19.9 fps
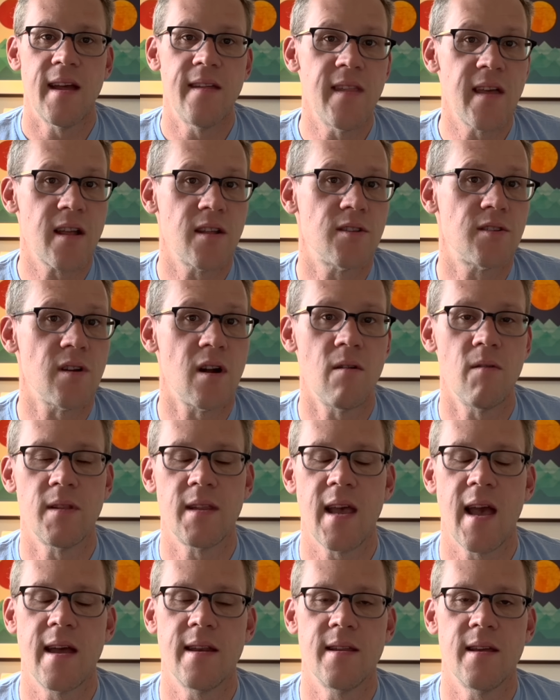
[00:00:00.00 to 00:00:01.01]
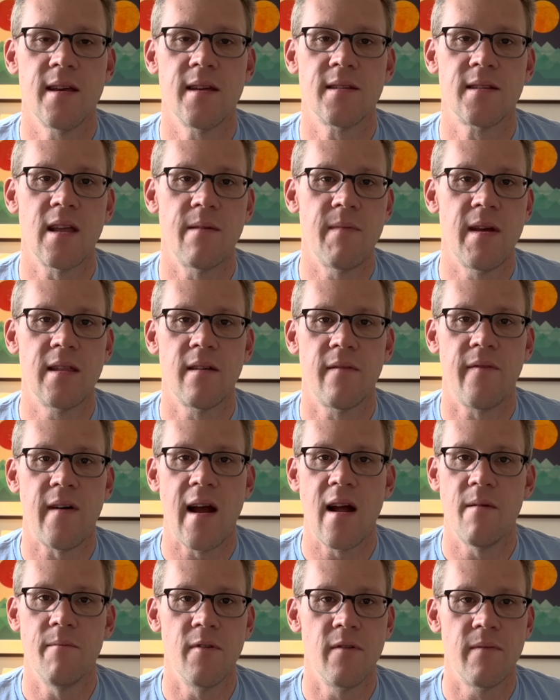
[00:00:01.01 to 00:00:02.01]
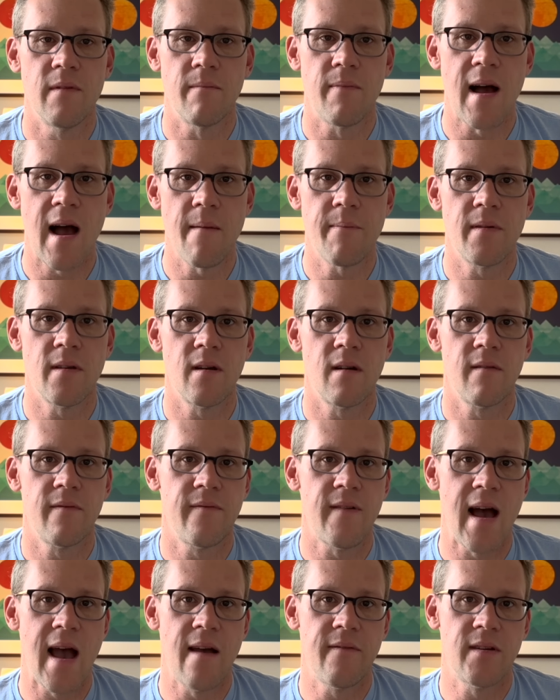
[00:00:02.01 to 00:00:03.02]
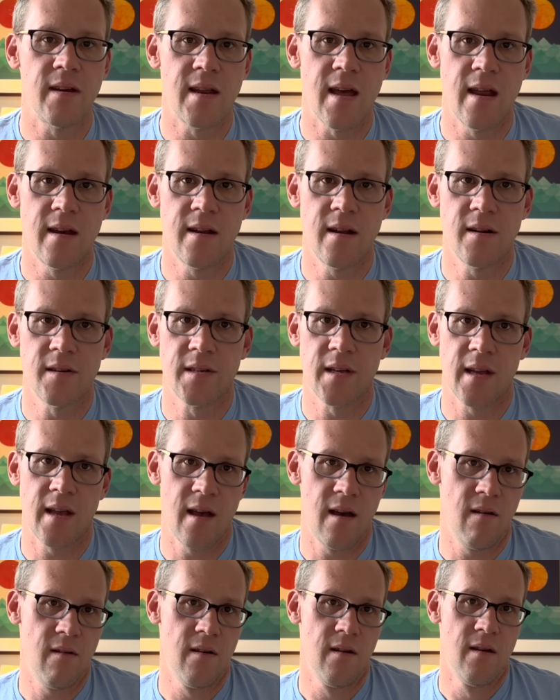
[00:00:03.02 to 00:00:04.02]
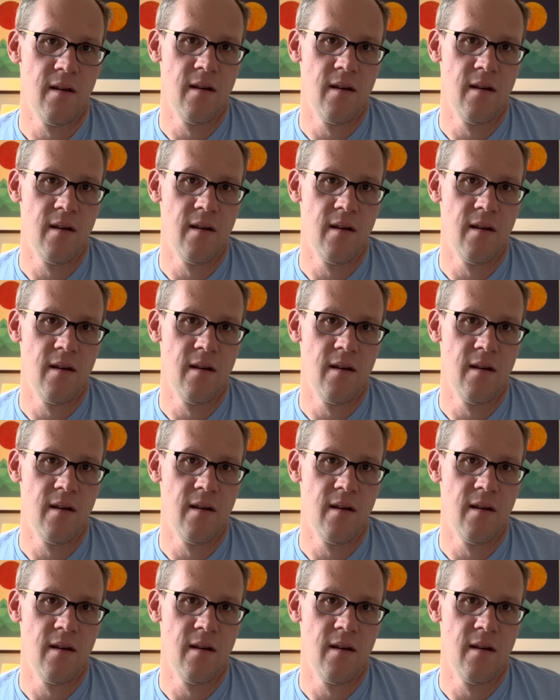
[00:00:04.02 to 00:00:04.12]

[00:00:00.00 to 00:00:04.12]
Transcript: And they can start with the ideas that made the FIRE movement popular 5 to 10 years ago,